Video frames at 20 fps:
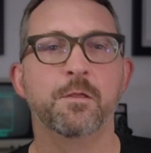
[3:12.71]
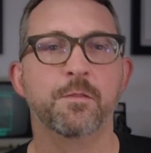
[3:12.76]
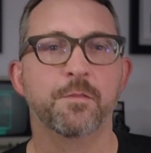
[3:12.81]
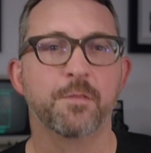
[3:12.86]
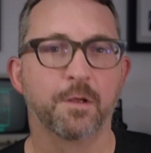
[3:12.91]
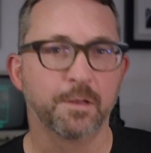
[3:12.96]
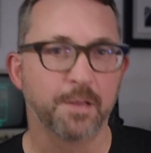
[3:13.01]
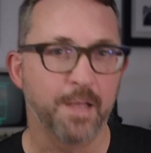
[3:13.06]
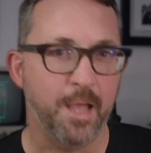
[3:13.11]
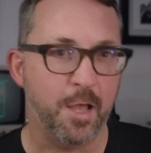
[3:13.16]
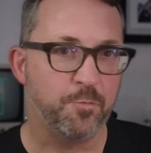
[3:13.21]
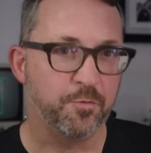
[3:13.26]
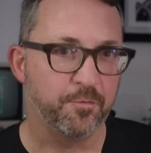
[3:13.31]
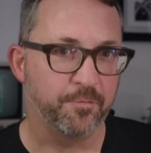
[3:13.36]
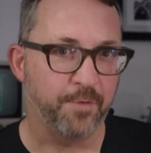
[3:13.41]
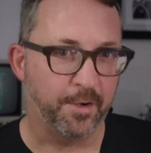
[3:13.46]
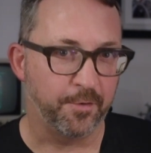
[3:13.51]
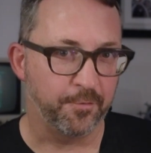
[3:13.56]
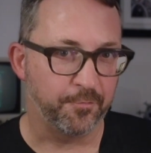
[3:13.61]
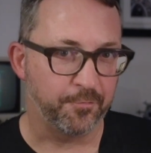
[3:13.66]
The cloud
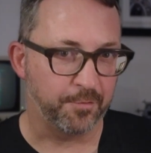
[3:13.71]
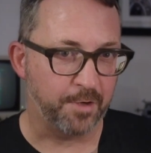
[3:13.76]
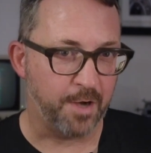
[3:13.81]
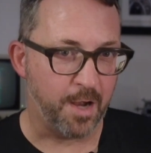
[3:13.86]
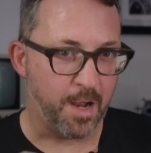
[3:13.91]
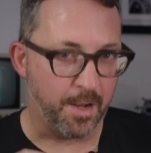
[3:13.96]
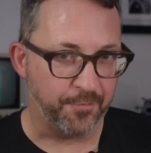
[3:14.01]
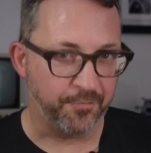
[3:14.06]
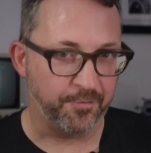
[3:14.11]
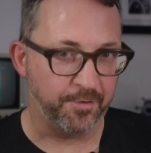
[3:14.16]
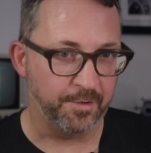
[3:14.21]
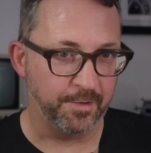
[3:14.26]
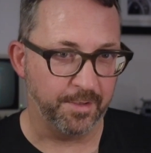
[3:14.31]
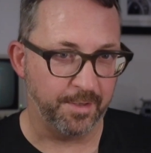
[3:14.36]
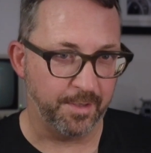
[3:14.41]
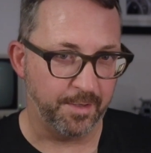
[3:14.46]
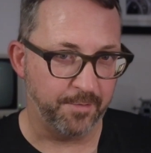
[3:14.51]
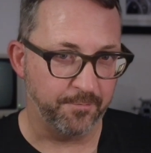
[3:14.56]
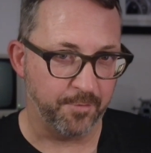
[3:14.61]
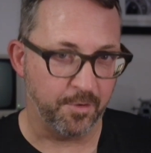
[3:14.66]
providers are
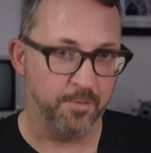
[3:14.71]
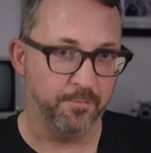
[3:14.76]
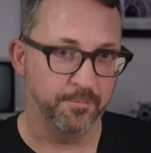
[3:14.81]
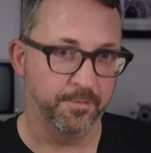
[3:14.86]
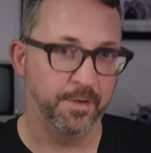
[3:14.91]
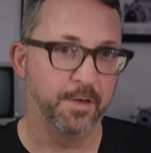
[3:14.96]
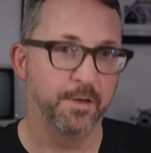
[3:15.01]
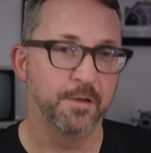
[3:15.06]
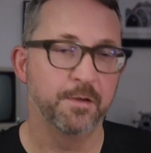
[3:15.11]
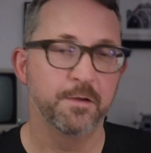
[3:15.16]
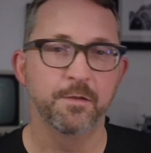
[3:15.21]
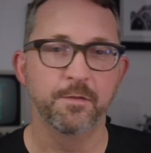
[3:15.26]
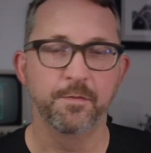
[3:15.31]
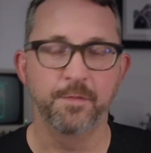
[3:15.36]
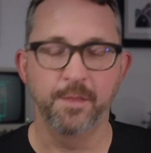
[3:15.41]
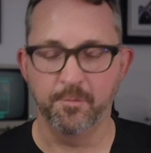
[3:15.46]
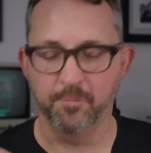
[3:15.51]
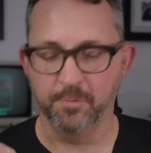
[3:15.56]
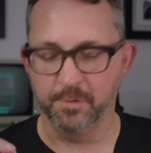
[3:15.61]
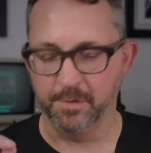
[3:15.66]
constantly evolving.
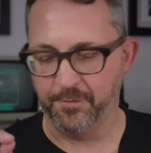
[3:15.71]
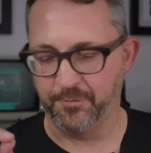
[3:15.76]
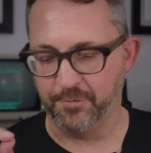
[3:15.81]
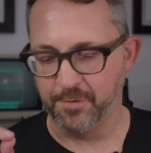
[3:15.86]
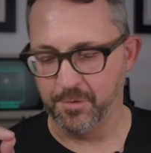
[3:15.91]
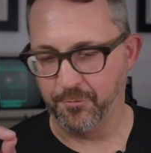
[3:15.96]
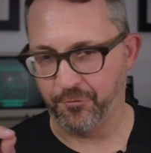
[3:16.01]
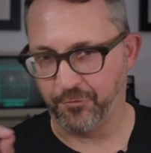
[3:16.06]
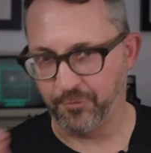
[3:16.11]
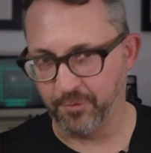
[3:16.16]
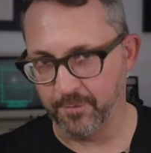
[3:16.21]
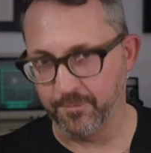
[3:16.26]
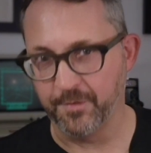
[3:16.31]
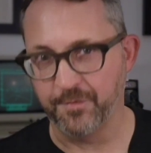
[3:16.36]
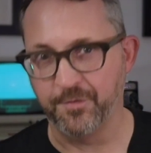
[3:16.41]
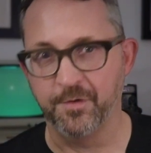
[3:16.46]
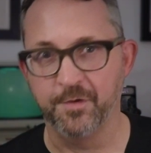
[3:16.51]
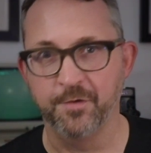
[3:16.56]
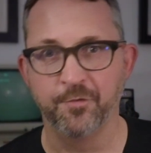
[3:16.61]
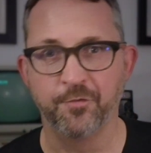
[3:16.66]
They release new
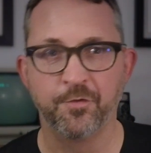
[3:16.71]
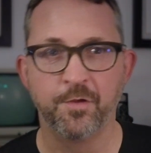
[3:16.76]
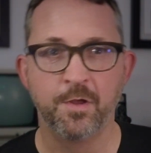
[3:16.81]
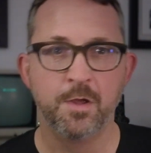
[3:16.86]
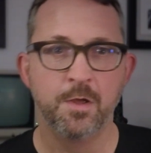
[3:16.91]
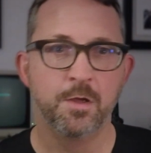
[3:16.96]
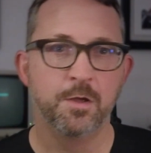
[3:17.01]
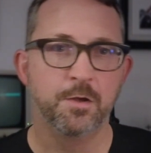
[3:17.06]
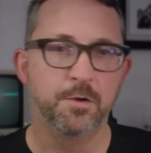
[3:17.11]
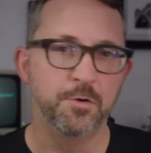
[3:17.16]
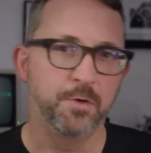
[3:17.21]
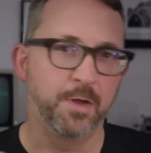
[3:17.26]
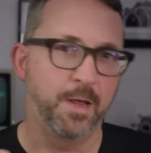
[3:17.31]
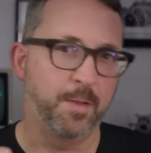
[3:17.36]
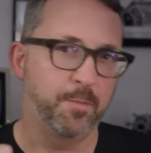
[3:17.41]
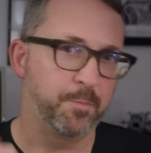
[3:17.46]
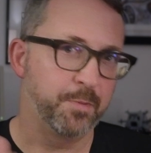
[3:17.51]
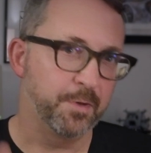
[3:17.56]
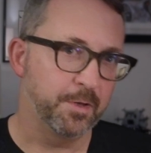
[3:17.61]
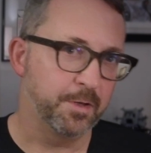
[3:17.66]
services, new
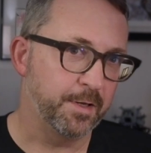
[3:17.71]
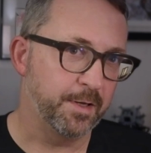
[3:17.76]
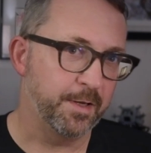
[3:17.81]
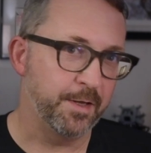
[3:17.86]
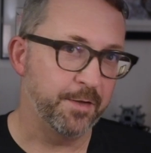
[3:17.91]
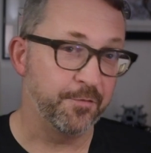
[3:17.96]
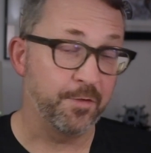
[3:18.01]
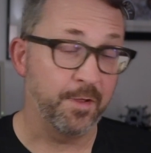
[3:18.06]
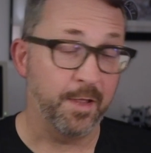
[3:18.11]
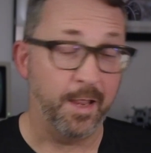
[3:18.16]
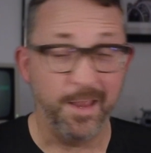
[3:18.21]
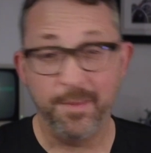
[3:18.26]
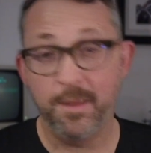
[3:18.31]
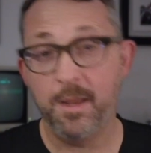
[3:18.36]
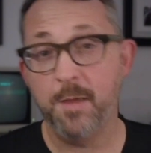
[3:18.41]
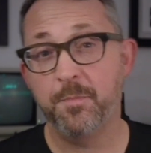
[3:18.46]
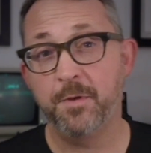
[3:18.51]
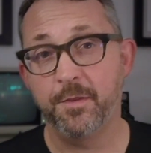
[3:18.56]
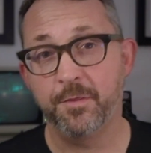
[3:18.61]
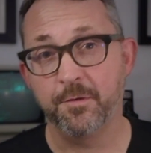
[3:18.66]
capabilities, and
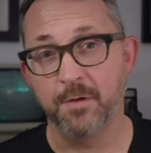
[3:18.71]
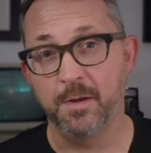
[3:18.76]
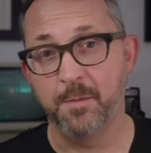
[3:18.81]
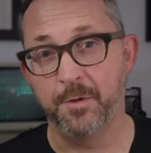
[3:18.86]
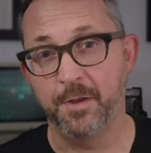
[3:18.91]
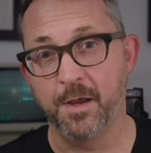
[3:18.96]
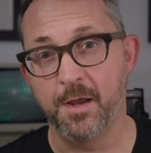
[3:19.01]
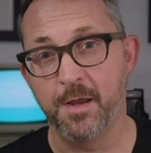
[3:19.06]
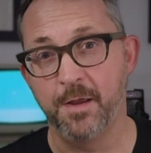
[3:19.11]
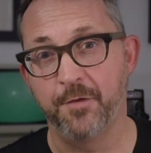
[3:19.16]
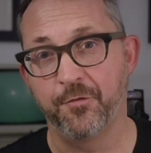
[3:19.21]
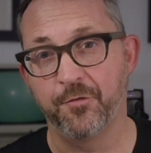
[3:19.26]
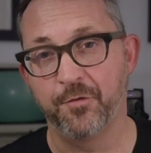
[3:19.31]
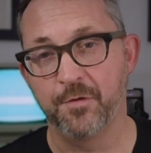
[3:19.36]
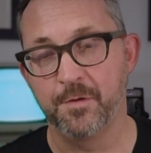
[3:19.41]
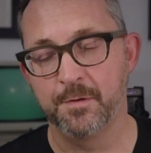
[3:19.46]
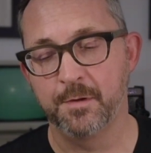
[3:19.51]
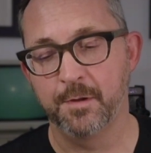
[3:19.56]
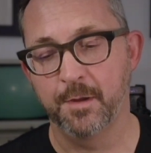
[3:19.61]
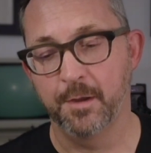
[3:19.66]
they update their APIs.
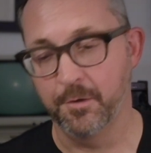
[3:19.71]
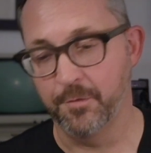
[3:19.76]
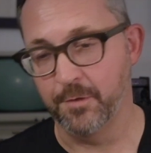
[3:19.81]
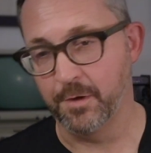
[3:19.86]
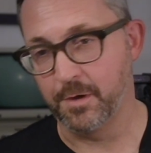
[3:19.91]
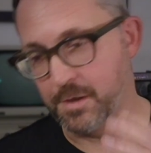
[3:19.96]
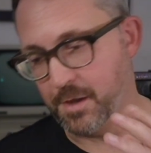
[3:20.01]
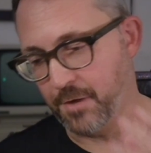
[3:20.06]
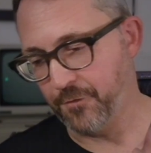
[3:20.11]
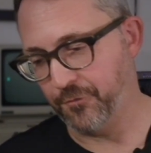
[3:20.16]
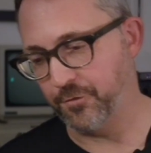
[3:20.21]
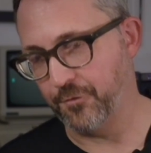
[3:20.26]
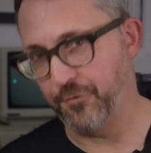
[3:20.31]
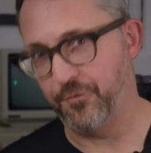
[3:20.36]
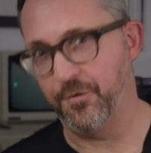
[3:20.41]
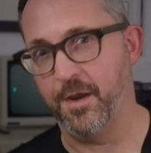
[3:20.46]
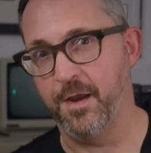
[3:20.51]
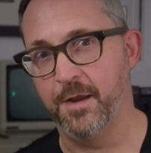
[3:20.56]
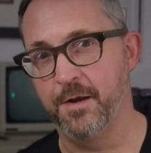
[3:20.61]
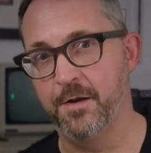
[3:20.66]
And on the cluster
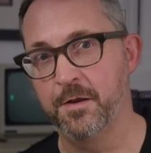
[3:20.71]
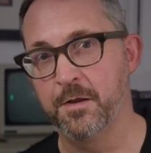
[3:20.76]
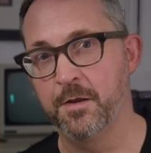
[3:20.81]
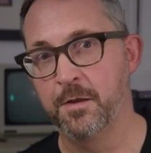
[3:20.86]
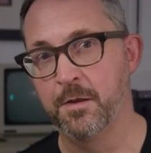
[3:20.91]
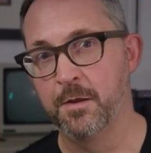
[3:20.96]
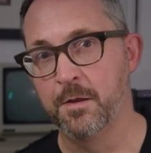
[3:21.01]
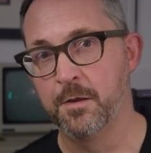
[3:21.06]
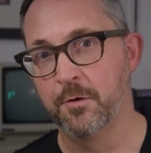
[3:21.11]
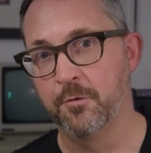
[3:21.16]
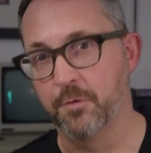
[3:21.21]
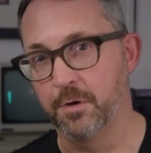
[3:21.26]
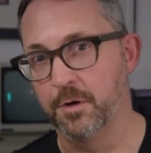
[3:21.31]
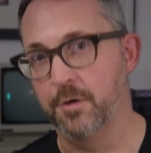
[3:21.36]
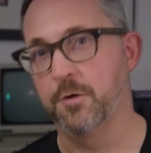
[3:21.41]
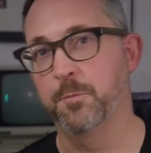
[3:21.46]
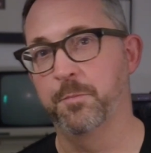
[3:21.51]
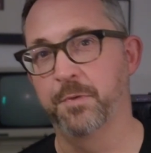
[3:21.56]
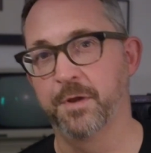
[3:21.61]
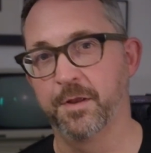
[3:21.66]
side,
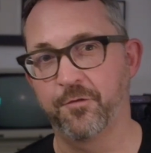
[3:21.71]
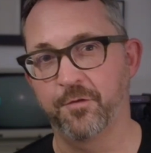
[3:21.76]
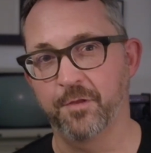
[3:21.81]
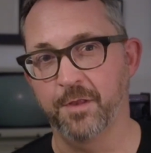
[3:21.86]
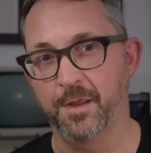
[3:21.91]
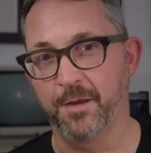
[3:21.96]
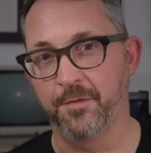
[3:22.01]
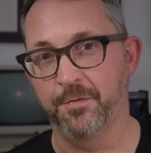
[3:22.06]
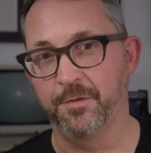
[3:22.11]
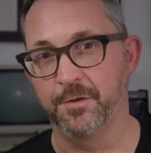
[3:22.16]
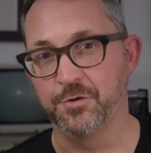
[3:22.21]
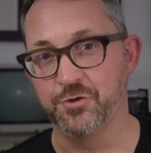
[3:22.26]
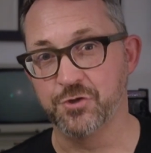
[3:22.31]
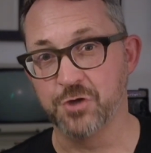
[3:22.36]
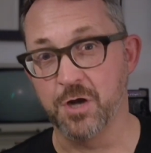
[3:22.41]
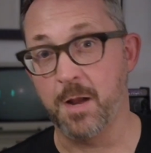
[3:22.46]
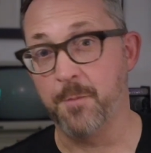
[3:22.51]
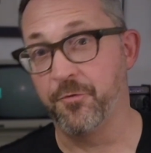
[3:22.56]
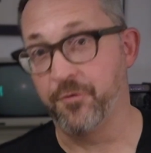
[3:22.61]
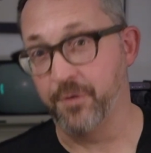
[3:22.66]
critical bits like the
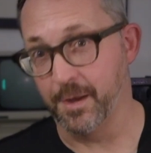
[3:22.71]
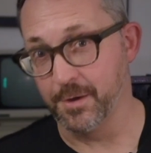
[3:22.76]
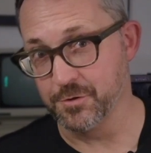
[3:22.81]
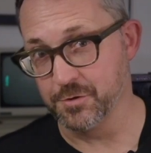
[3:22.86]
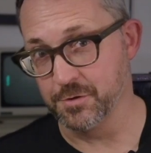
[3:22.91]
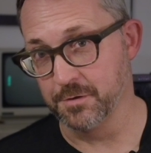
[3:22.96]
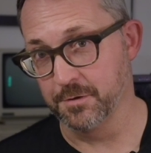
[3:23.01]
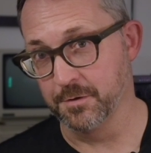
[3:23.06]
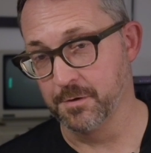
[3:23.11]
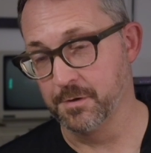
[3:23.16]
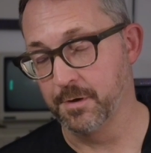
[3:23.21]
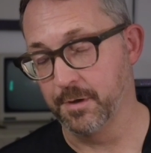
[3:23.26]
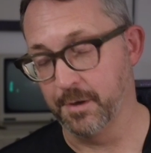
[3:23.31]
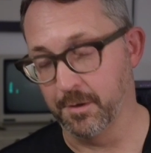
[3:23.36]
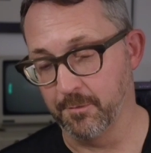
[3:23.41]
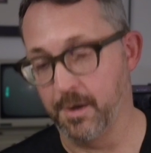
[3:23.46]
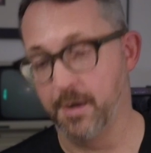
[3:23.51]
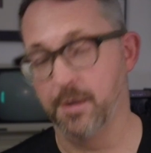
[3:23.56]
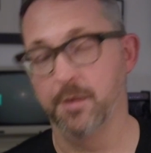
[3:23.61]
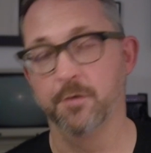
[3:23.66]
job scheduler
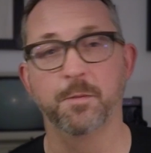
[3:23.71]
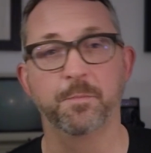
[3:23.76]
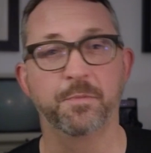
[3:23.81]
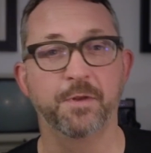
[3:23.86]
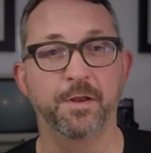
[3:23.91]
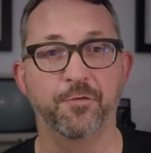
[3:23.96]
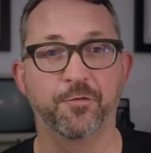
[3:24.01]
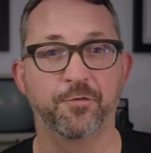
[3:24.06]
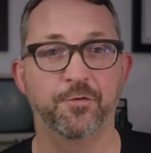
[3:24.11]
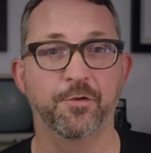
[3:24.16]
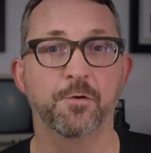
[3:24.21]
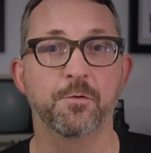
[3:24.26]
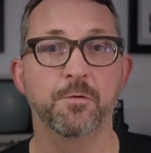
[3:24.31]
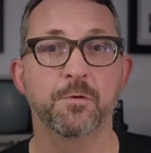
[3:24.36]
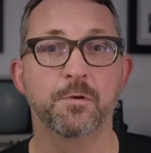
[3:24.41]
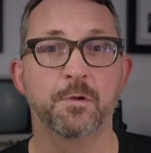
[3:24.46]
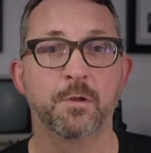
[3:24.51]
get regular updates too.